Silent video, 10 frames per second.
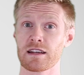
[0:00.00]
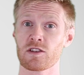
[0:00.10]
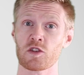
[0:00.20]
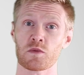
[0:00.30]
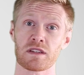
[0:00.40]
to get in
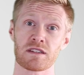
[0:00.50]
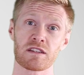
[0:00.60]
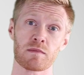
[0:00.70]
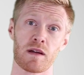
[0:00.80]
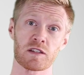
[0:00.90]
touch with a
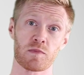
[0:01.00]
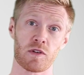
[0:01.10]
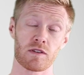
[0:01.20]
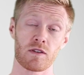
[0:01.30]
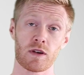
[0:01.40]
system
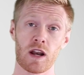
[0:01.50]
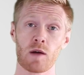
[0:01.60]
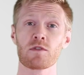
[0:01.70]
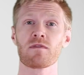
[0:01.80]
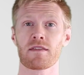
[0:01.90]
expert who can
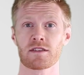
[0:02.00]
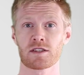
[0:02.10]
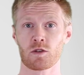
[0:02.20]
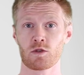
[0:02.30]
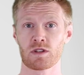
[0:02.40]
help you find the
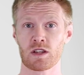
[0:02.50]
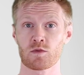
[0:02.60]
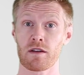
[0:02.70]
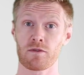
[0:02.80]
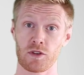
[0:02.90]
solution
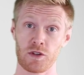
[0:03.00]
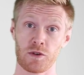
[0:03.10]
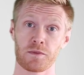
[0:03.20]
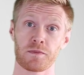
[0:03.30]
that's right for you.